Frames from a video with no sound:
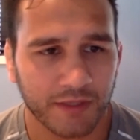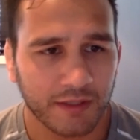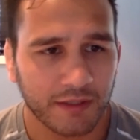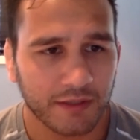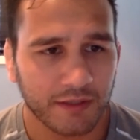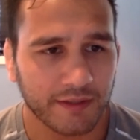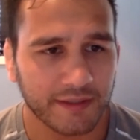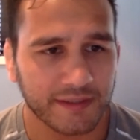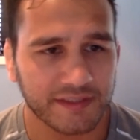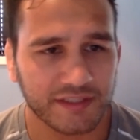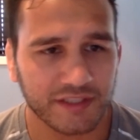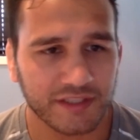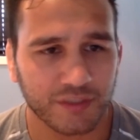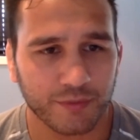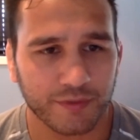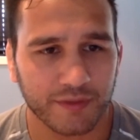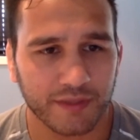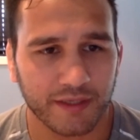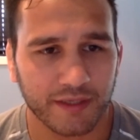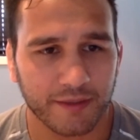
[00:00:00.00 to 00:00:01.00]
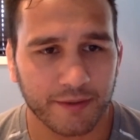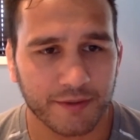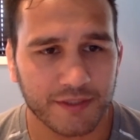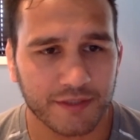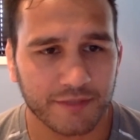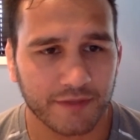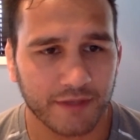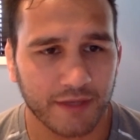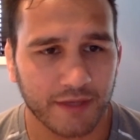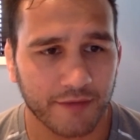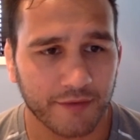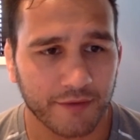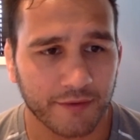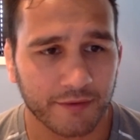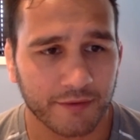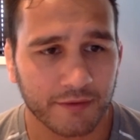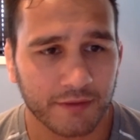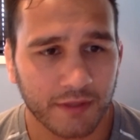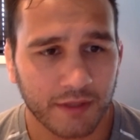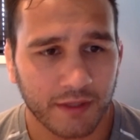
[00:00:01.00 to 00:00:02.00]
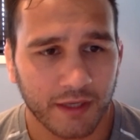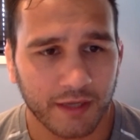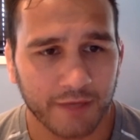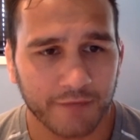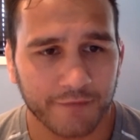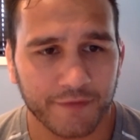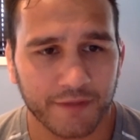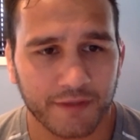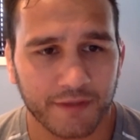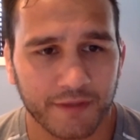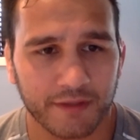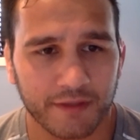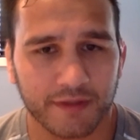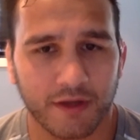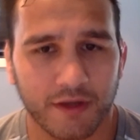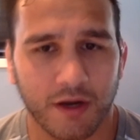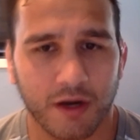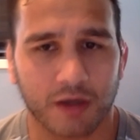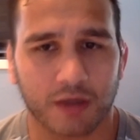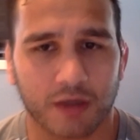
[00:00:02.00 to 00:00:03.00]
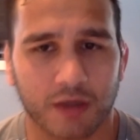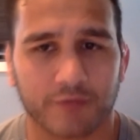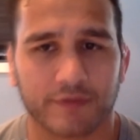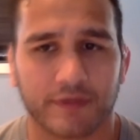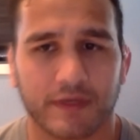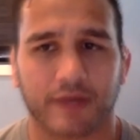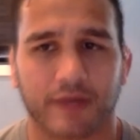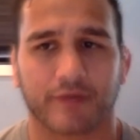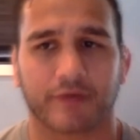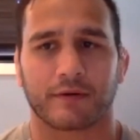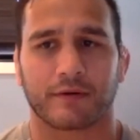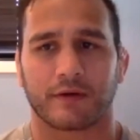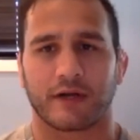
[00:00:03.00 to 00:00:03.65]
listening with the ears of another, and feeling the heart of another."